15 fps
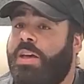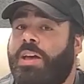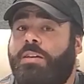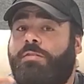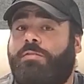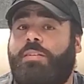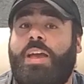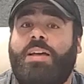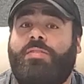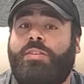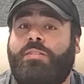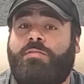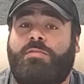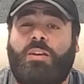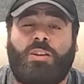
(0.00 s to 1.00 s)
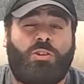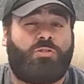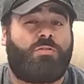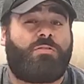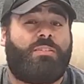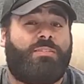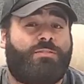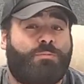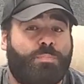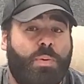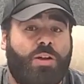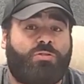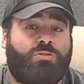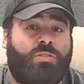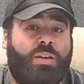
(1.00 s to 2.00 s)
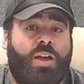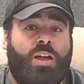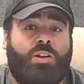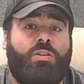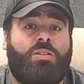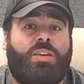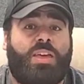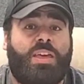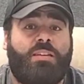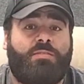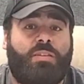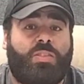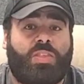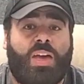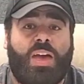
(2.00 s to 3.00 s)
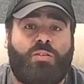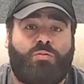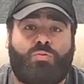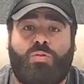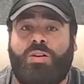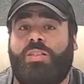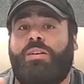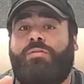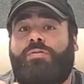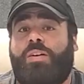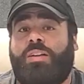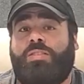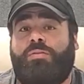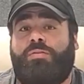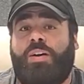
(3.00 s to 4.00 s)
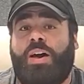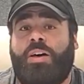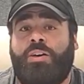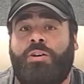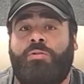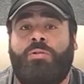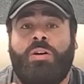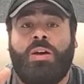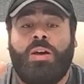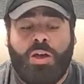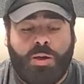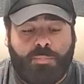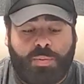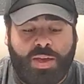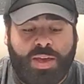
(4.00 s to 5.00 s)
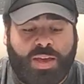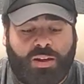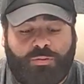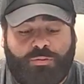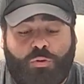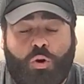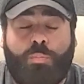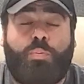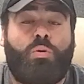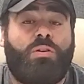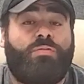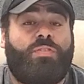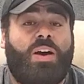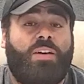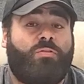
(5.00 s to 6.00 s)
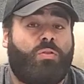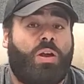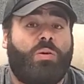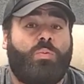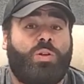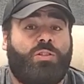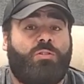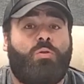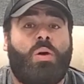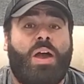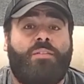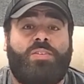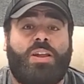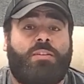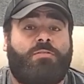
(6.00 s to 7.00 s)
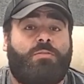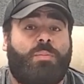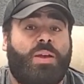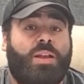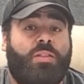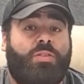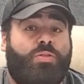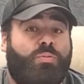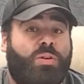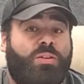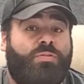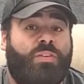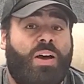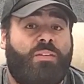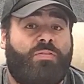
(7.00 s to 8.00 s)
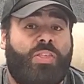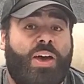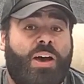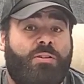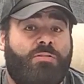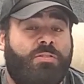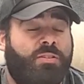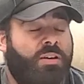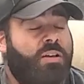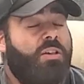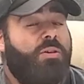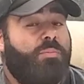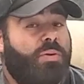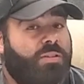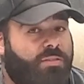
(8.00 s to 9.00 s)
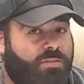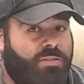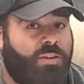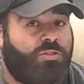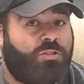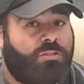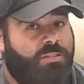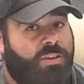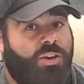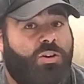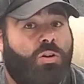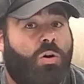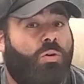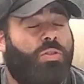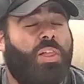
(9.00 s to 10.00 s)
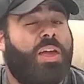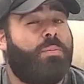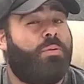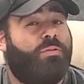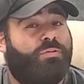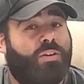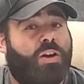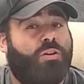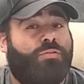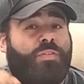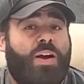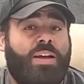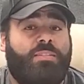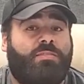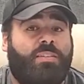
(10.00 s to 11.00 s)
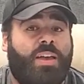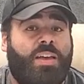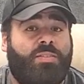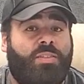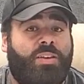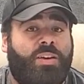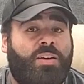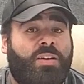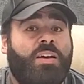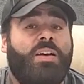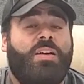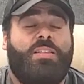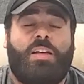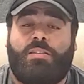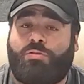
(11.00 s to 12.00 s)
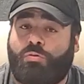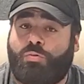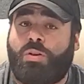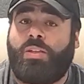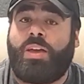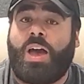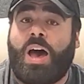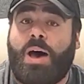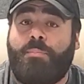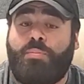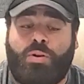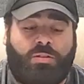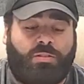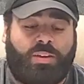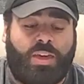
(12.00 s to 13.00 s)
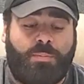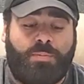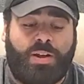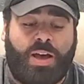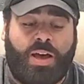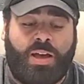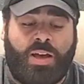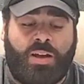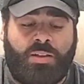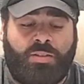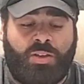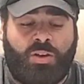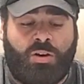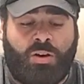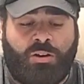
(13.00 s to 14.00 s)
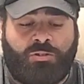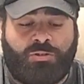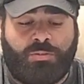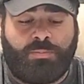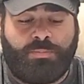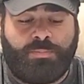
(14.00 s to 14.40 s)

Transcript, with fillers: Stan Lee signatures, especially on good keys like that, really affect the value. Being in a 4.5 grade, we do have it estimated three to 5,000, but CGC gold label, verified Stan Lee, that's a really hot book to keep an eye on in the auction.